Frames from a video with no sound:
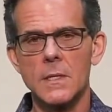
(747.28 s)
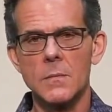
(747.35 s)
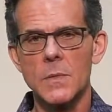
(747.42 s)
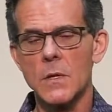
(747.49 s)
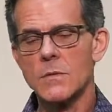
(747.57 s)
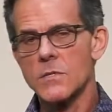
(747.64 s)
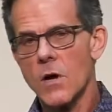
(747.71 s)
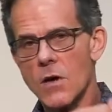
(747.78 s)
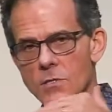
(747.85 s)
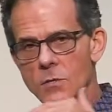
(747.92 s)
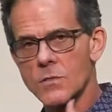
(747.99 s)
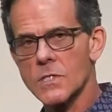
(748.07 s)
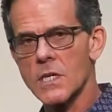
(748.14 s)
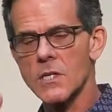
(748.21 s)
but he was
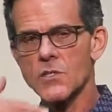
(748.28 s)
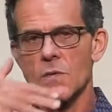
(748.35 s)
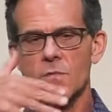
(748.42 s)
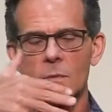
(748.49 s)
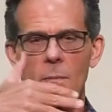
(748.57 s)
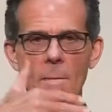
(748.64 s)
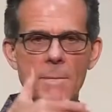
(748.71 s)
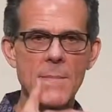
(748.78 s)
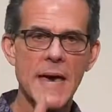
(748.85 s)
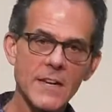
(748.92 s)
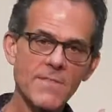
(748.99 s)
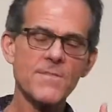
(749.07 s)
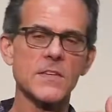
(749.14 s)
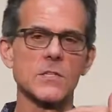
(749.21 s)
also teaching from a
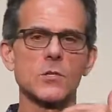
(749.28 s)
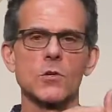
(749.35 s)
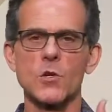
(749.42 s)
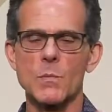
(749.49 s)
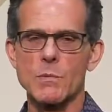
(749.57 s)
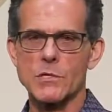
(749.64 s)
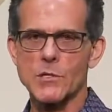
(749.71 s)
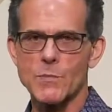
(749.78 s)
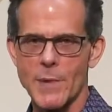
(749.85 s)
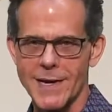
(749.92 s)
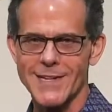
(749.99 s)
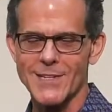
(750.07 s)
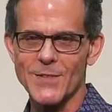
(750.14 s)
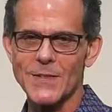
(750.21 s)
metaphysical
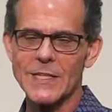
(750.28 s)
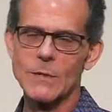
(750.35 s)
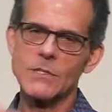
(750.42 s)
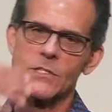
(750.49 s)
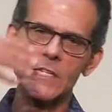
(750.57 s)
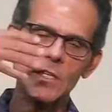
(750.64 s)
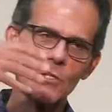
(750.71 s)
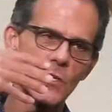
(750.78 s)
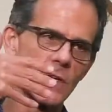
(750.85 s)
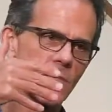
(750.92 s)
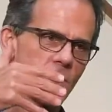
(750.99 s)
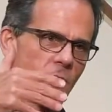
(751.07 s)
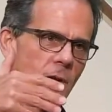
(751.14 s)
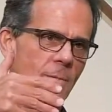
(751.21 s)
perspective, and he was teaching
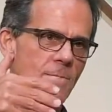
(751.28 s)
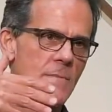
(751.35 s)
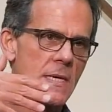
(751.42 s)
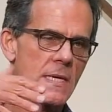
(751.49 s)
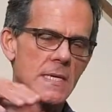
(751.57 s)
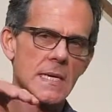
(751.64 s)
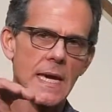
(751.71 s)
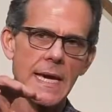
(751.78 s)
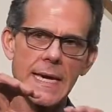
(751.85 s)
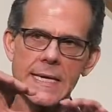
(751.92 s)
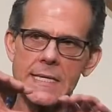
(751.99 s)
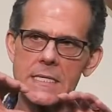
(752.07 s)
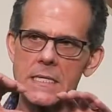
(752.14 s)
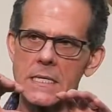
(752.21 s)
from
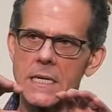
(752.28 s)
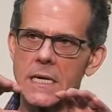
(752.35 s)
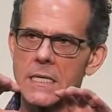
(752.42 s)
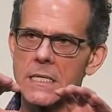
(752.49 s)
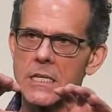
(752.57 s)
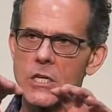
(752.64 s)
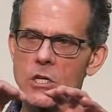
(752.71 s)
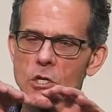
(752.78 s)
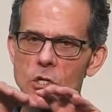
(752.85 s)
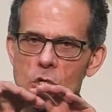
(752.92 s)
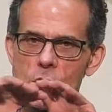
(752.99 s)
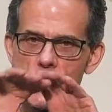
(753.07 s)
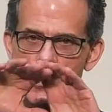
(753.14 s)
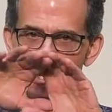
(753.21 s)
a
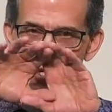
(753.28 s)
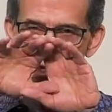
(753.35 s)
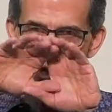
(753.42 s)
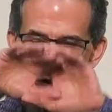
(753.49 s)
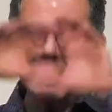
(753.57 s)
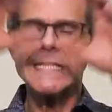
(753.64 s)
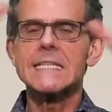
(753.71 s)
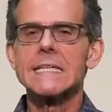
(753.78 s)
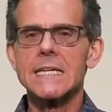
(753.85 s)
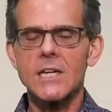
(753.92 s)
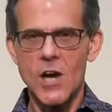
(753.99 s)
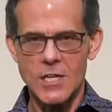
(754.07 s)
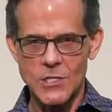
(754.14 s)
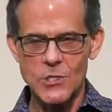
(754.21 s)
unity
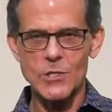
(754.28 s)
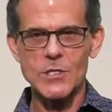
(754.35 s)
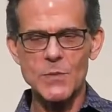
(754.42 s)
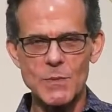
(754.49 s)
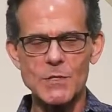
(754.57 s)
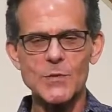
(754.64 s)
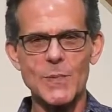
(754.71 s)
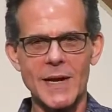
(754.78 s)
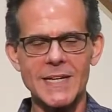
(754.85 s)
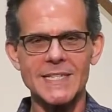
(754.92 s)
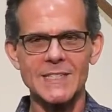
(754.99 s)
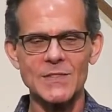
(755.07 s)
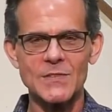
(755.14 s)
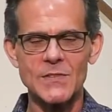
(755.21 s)
conscious
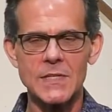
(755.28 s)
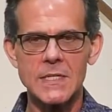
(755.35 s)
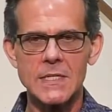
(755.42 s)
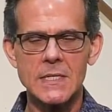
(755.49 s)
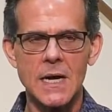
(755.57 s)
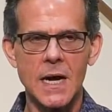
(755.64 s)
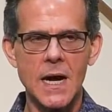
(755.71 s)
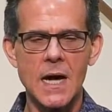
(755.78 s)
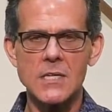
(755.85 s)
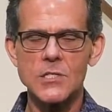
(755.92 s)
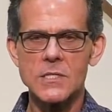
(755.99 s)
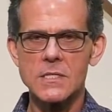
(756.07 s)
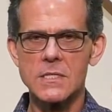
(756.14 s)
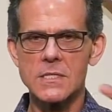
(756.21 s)
perspective, a
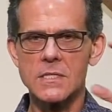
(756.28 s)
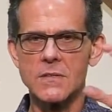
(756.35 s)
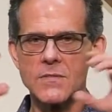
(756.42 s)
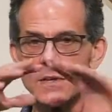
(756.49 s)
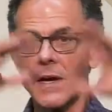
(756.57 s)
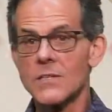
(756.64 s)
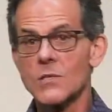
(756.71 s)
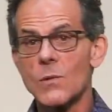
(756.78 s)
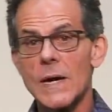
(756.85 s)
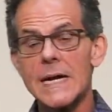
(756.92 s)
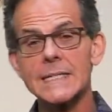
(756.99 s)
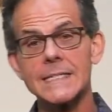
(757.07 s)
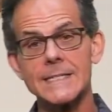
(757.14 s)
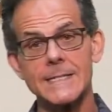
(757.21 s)
consciousness of
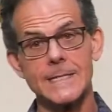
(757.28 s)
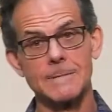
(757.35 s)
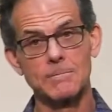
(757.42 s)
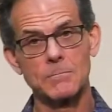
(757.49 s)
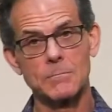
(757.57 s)
non-duality.